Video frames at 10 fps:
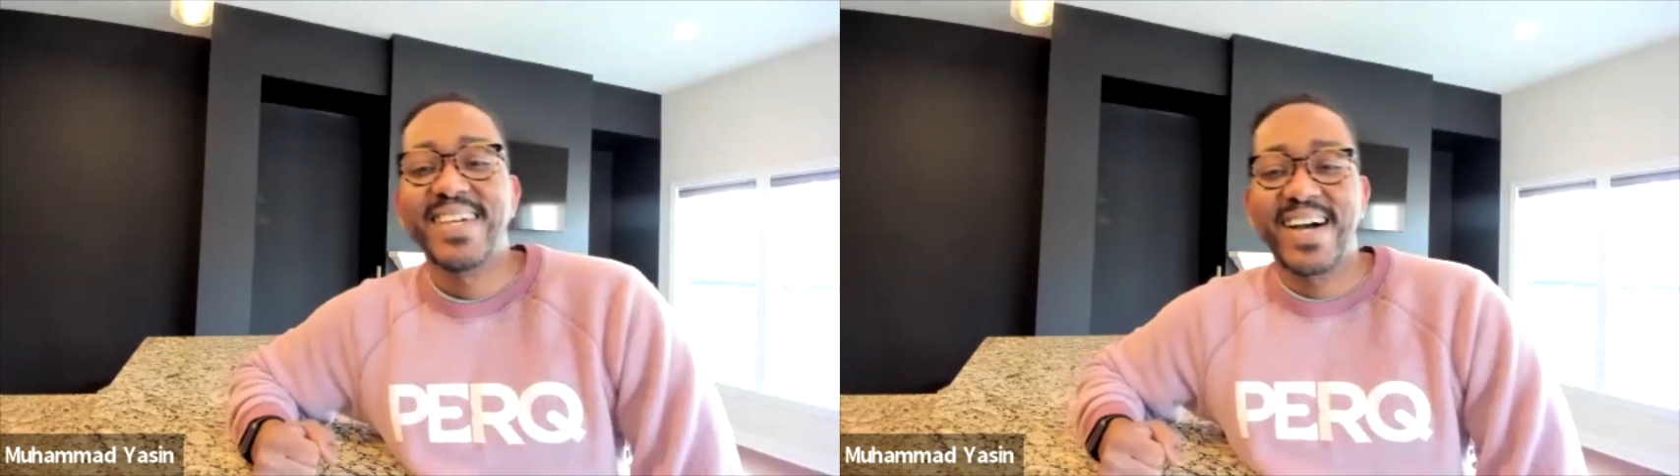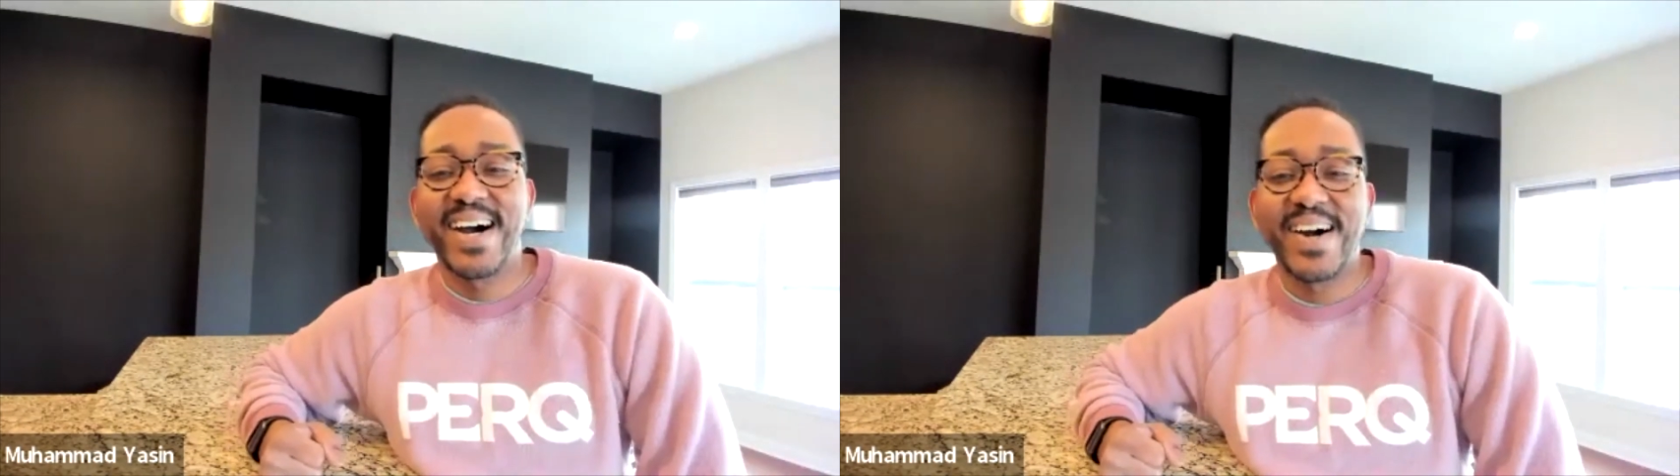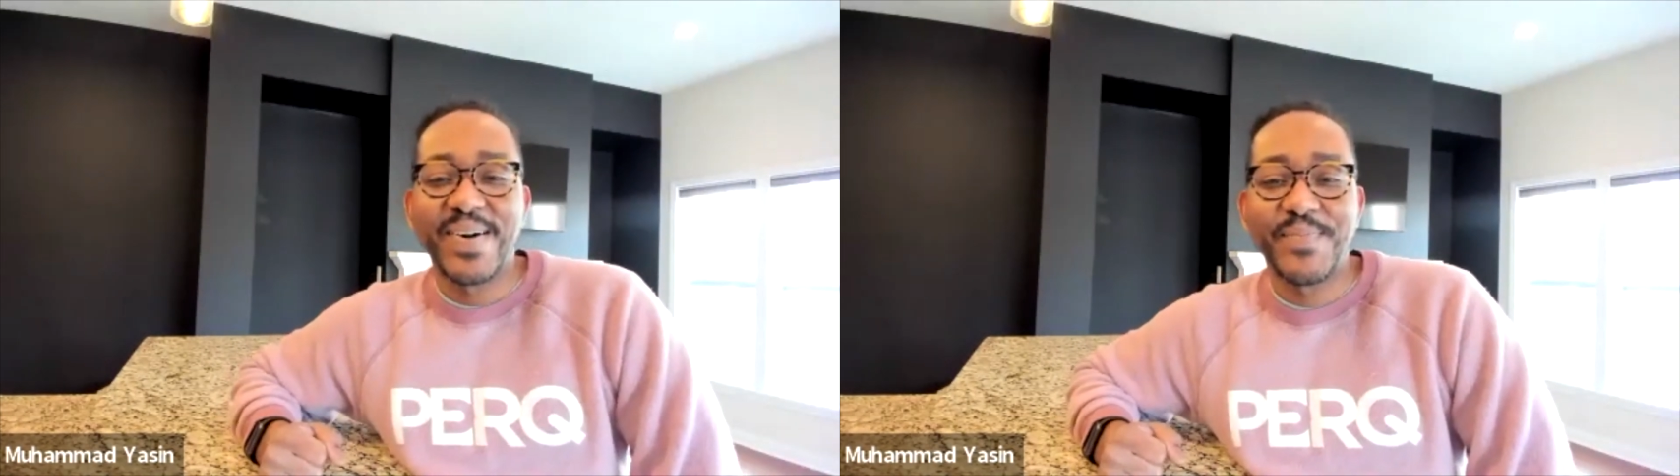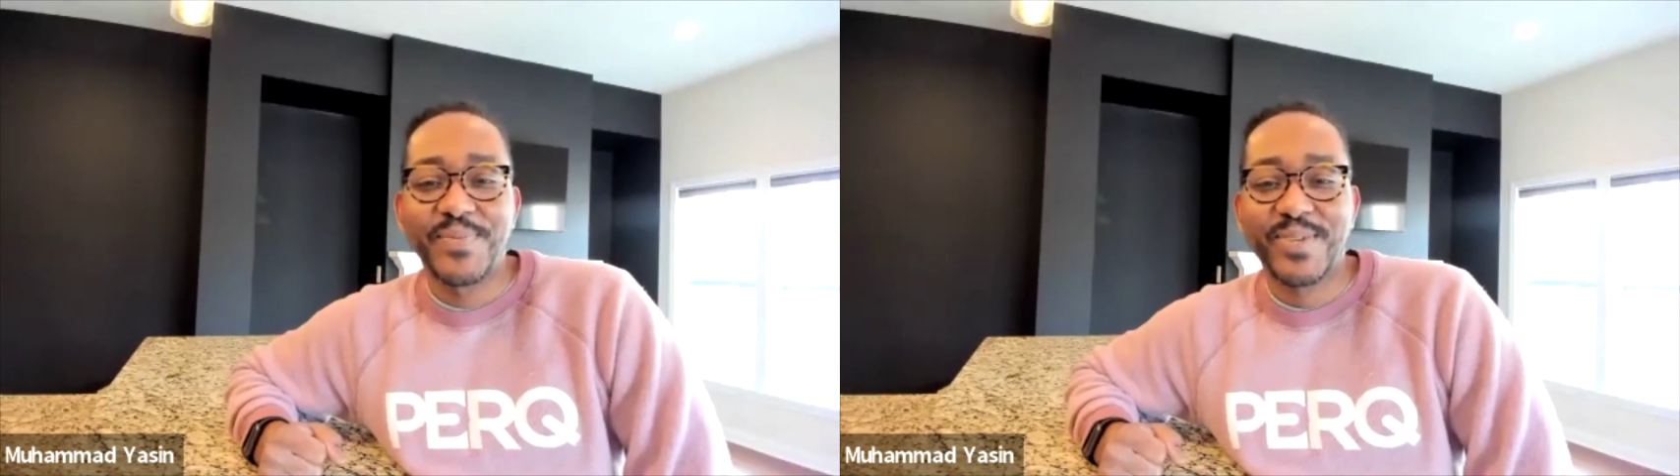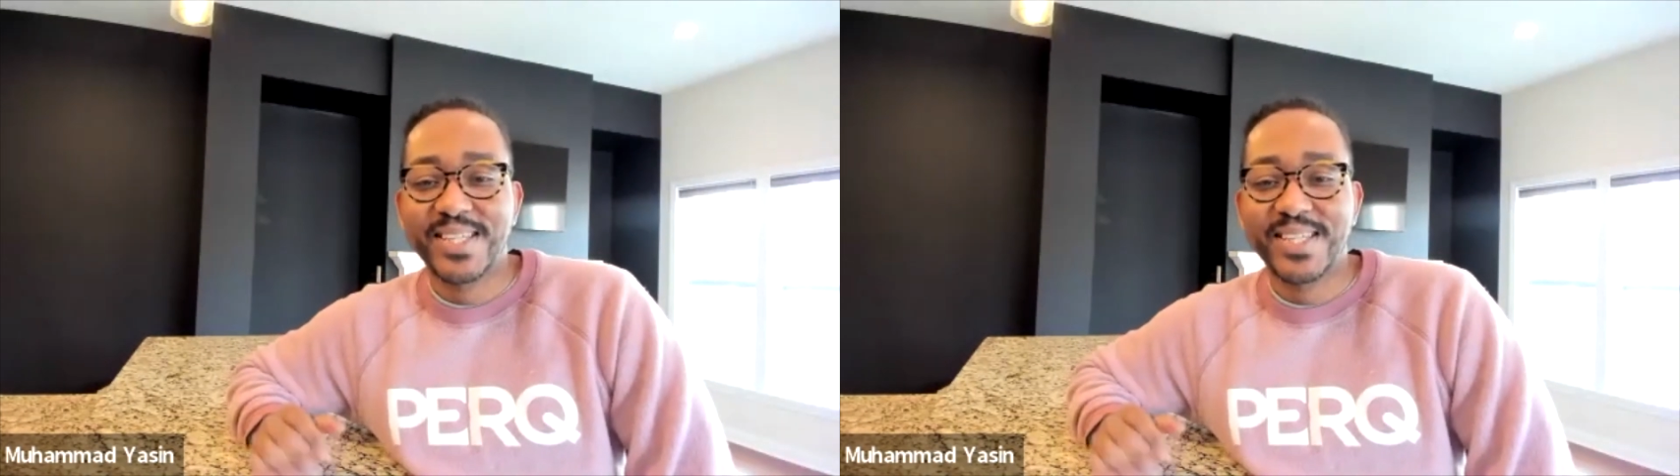So
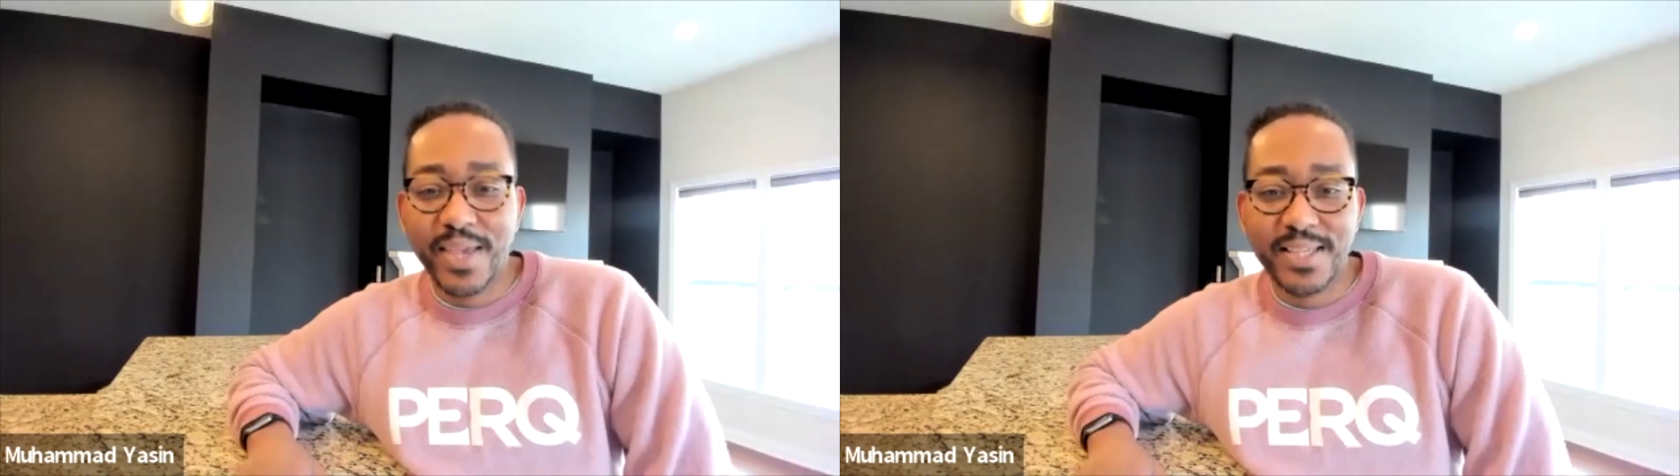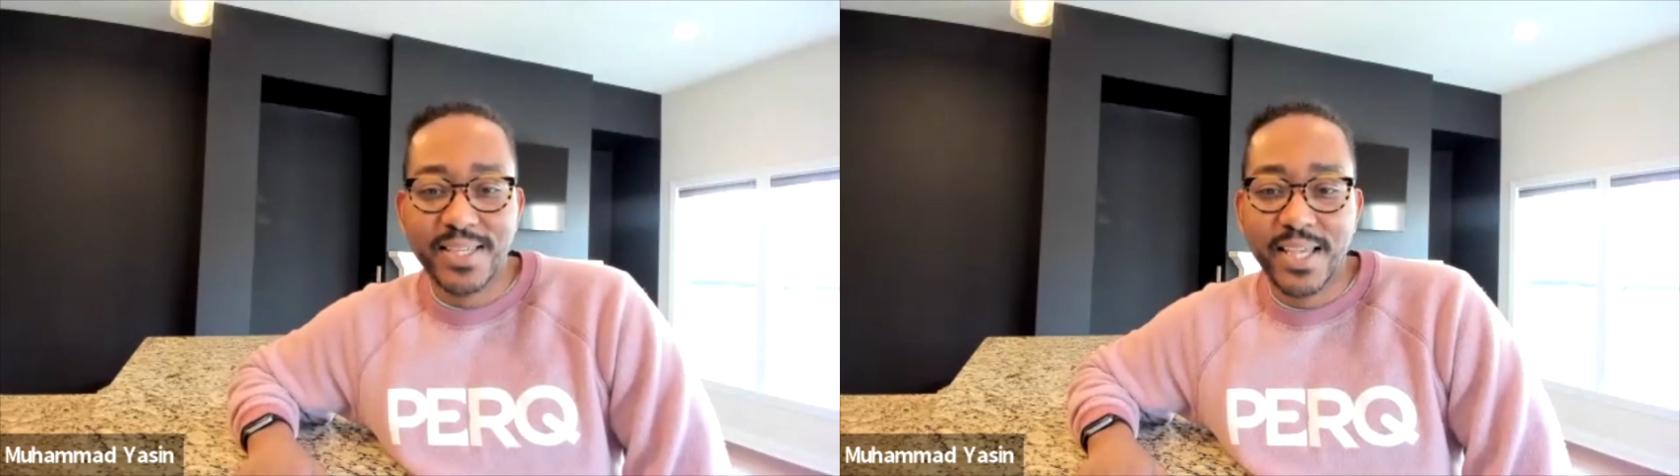that's amazing.